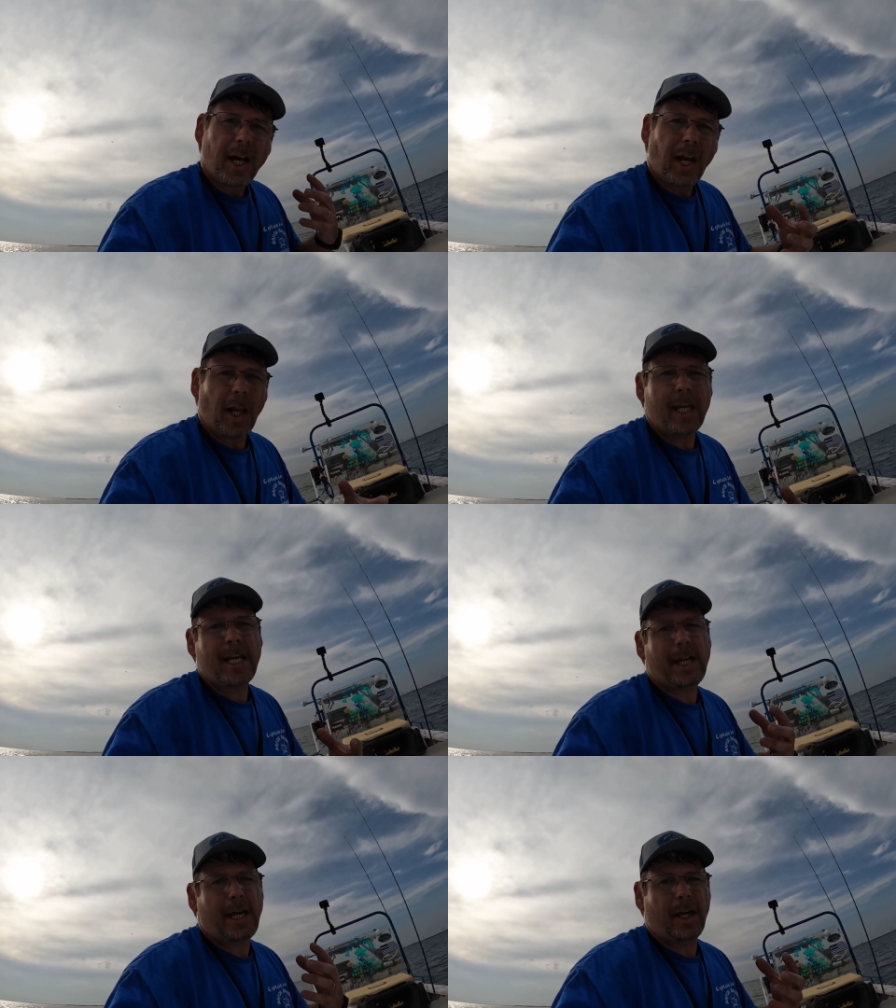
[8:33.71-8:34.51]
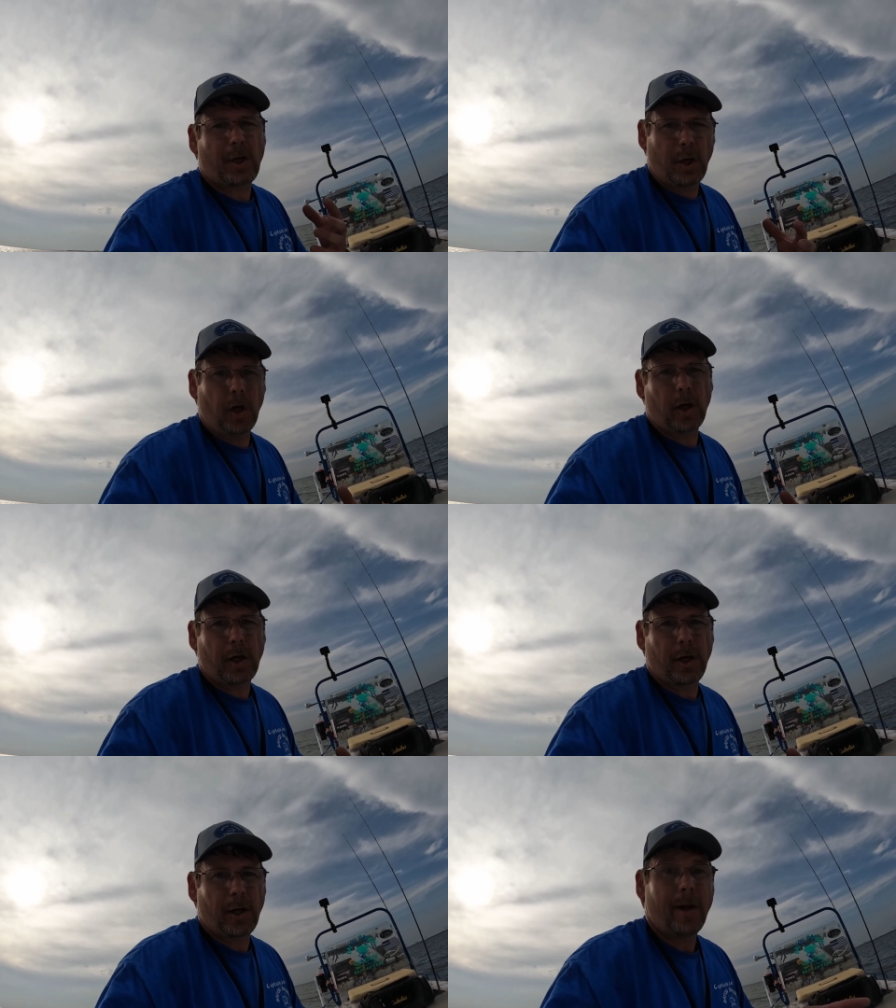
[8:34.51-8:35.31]
clean, and
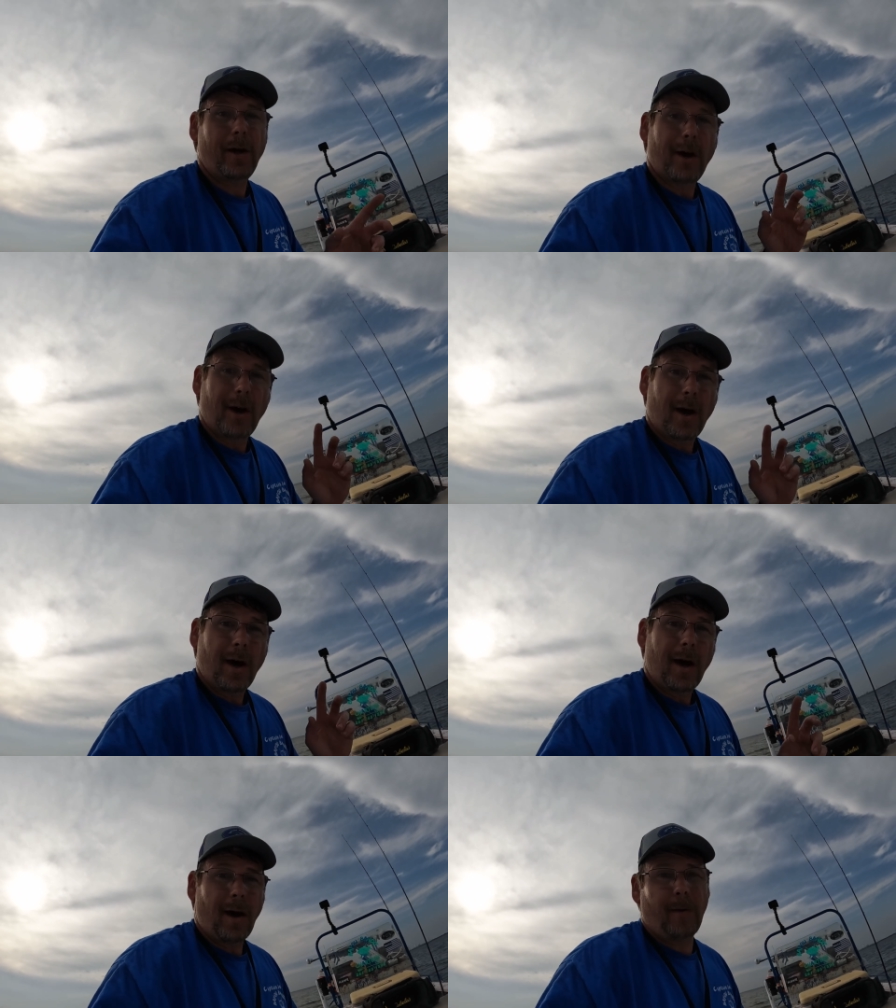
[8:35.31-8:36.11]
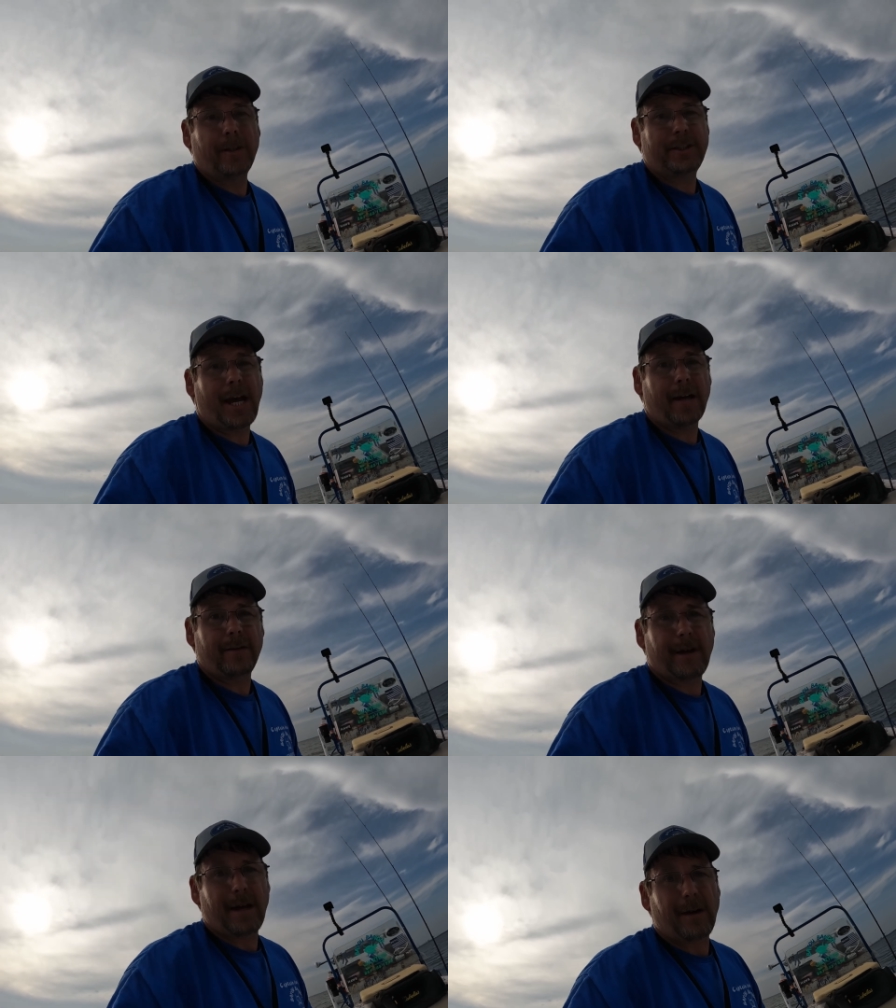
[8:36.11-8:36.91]
cook on a Jack
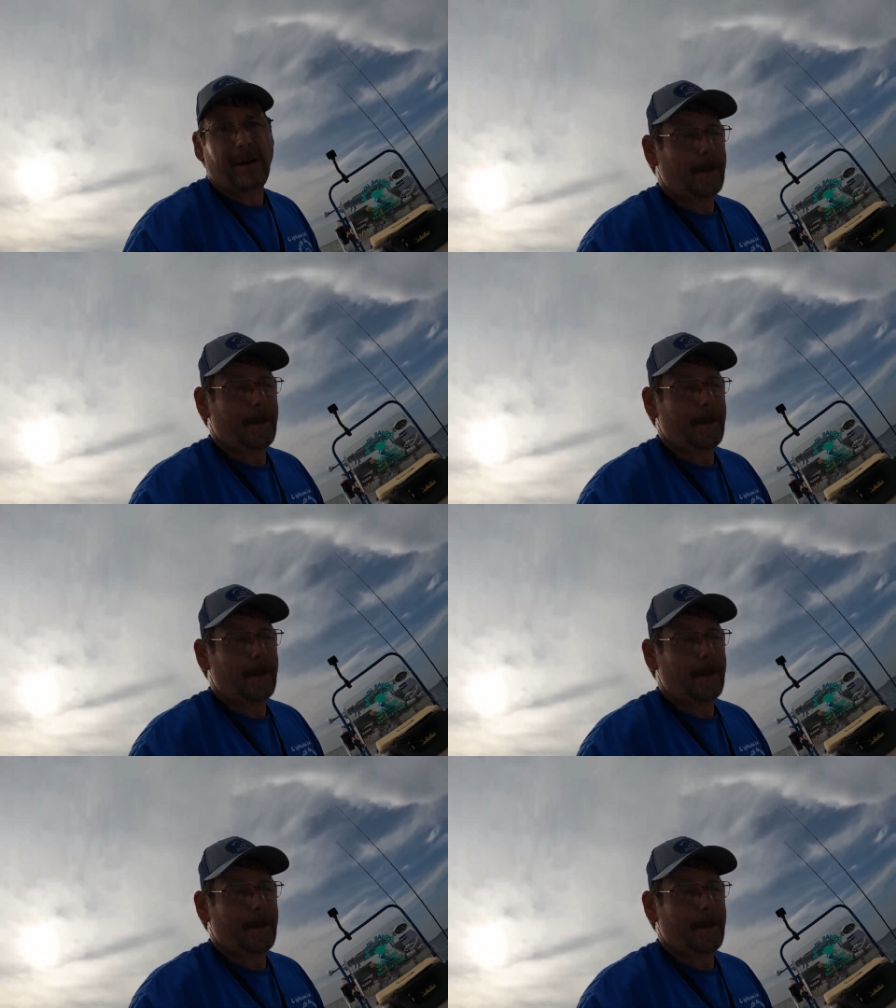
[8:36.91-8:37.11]
Crevalle?